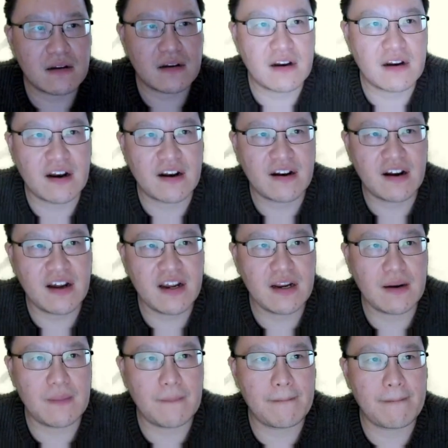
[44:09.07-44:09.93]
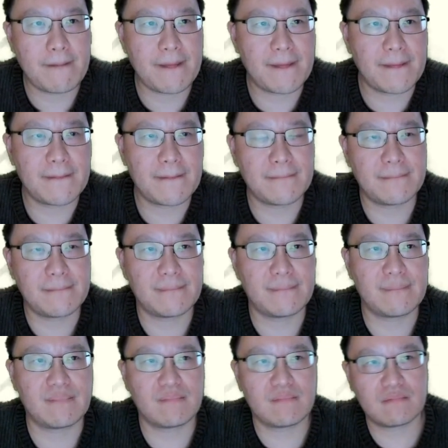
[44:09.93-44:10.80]
to the site.
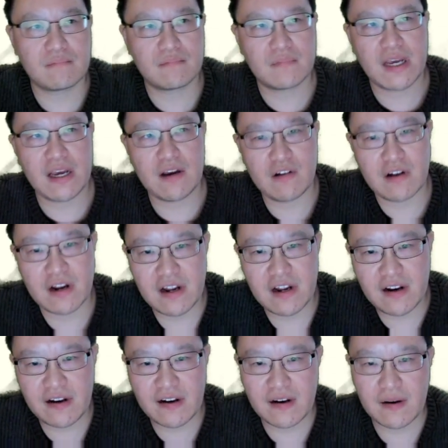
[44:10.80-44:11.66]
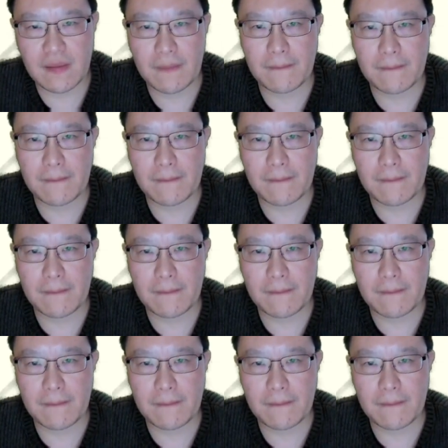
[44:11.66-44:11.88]
Here it is.